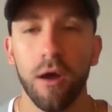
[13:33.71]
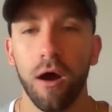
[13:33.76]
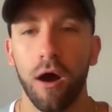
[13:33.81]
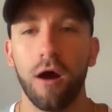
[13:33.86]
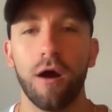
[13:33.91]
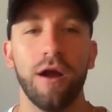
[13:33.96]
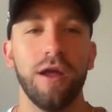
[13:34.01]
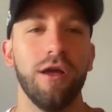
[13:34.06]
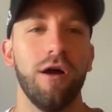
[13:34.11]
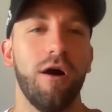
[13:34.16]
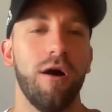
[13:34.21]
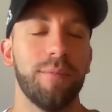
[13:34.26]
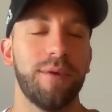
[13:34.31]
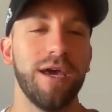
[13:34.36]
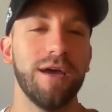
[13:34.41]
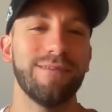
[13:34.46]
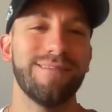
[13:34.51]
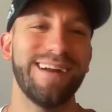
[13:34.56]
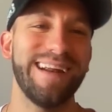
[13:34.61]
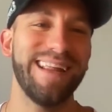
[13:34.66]
All right, y'all, I'm
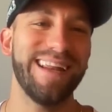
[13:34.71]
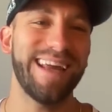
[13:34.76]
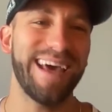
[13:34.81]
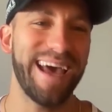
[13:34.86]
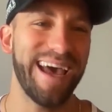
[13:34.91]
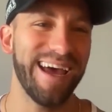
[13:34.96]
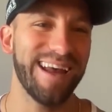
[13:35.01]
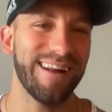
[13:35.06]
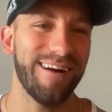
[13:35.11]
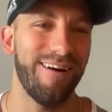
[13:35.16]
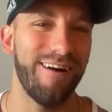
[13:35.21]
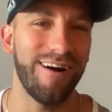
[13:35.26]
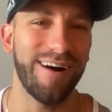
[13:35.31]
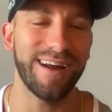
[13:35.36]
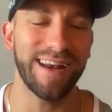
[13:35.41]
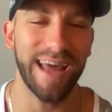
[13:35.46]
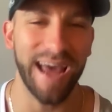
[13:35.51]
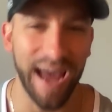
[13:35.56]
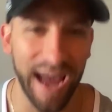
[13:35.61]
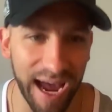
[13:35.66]
getting ready to head
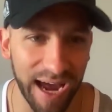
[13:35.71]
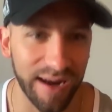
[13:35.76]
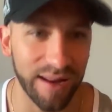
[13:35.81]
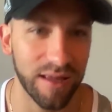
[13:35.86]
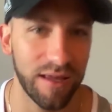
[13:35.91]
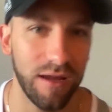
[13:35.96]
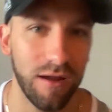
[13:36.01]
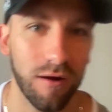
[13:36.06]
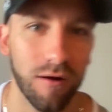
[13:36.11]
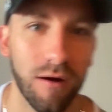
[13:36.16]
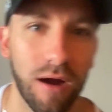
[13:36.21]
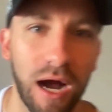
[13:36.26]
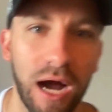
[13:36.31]
on out of here.